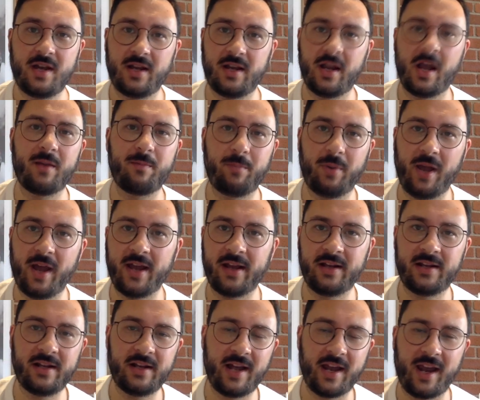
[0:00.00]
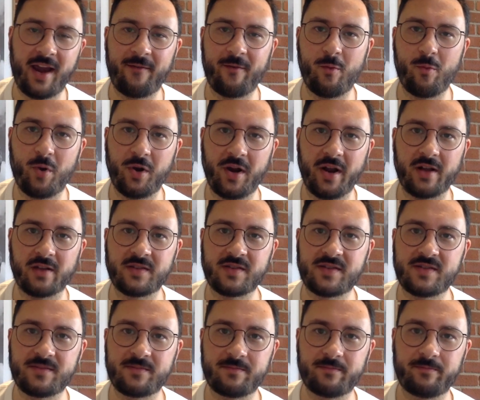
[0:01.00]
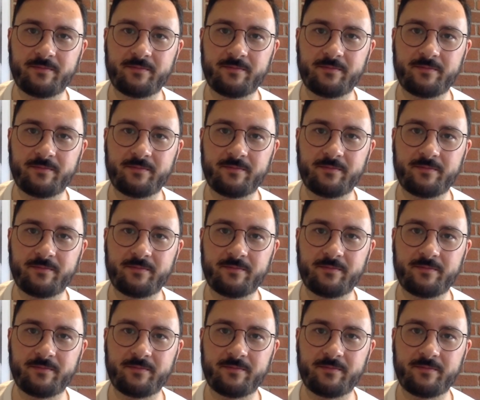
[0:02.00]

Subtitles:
not blindly like everyone else.